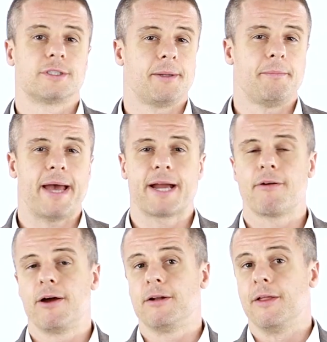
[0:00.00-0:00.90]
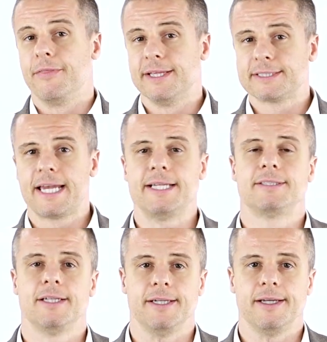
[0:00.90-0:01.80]
some background on this case
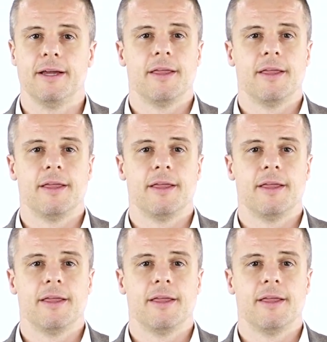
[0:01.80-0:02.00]
study,